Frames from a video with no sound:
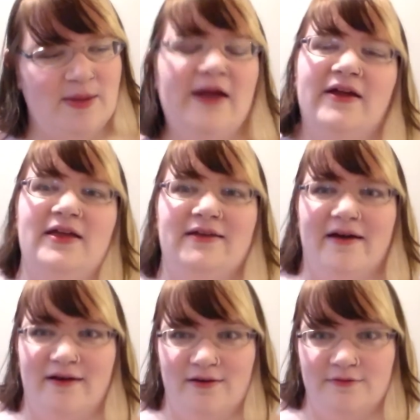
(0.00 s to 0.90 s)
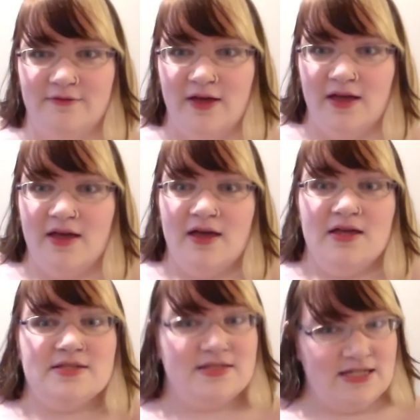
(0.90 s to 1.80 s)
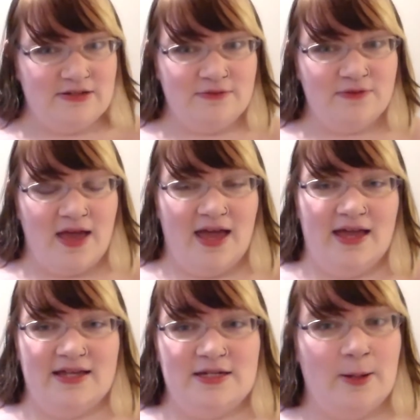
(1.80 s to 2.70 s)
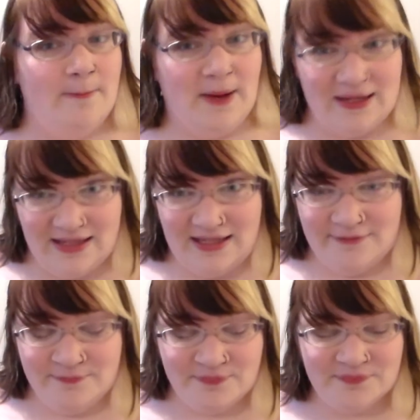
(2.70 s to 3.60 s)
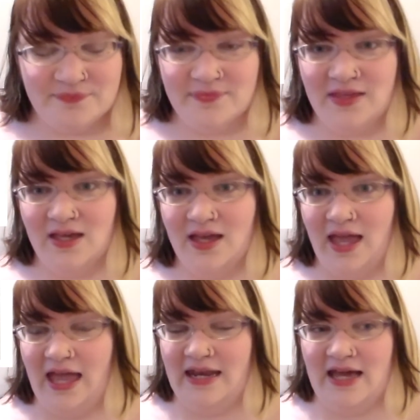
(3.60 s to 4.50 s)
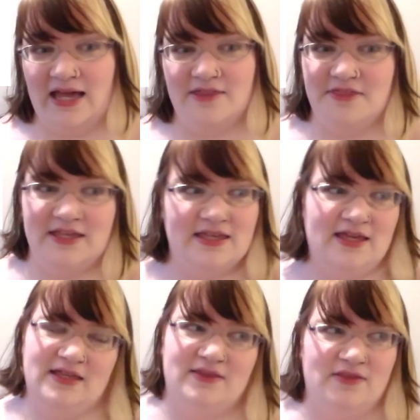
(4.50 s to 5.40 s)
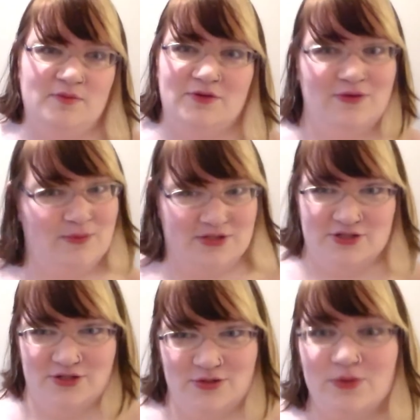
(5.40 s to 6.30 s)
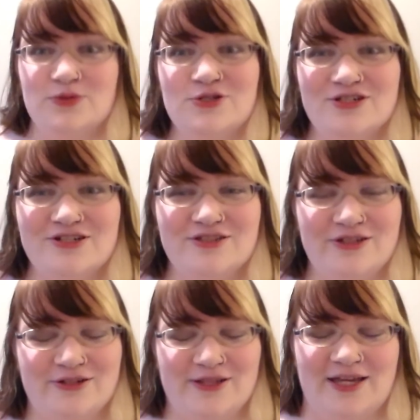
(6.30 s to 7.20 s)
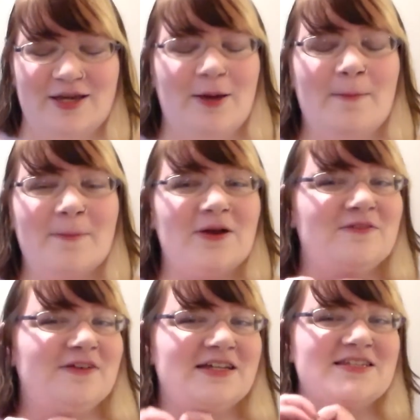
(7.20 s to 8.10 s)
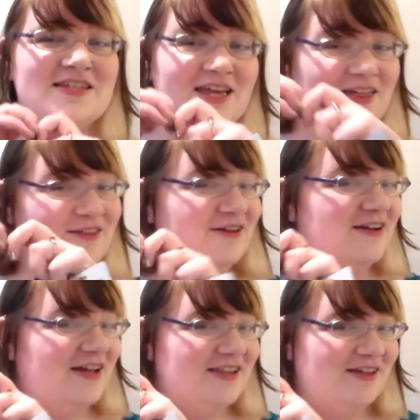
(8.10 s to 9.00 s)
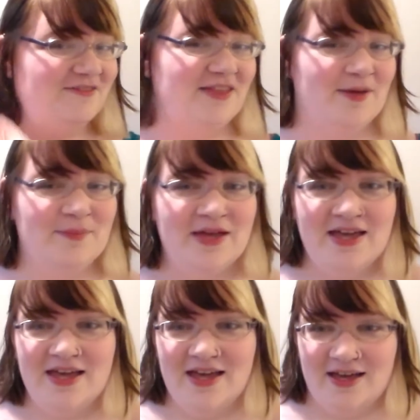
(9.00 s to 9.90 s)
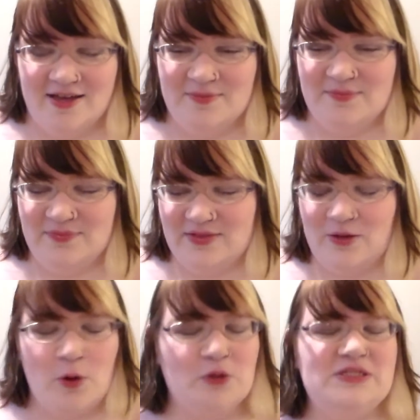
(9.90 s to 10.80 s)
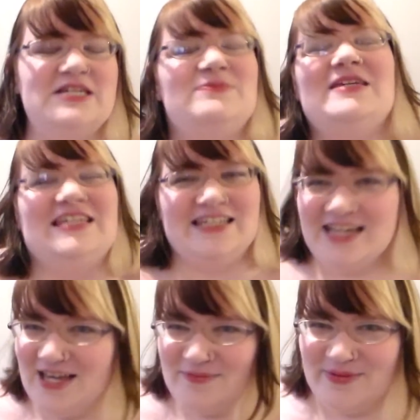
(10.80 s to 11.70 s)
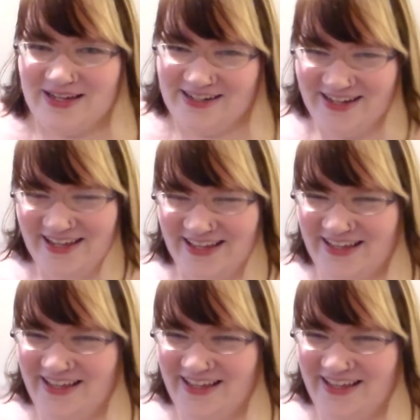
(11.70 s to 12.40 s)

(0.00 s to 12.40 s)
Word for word: the pairing of Steve and Bucky. And I think in the movie Winter Soldier, they're like perfect together. I love them. Um, O T P. But